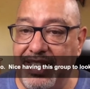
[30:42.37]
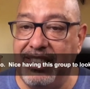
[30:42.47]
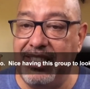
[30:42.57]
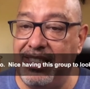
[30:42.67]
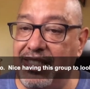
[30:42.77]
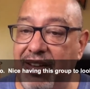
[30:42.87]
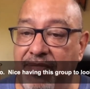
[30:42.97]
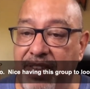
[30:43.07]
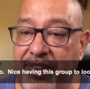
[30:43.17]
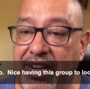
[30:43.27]
This is a
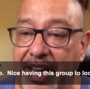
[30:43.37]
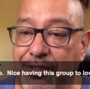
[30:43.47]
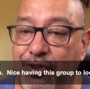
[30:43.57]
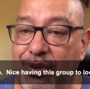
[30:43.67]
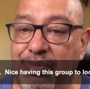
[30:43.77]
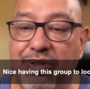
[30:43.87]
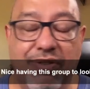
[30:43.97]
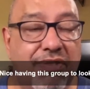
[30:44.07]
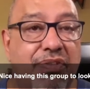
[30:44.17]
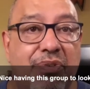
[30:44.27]
very nice group to
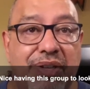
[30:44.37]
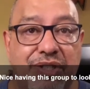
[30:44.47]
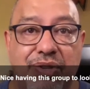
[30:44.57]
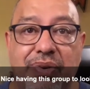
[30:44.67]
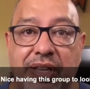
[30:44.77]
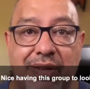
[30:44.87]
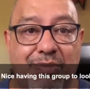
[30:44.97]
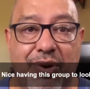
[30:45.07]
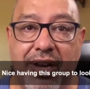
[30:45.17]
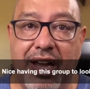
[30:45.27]
look forward to in the
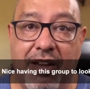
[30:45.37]
morning.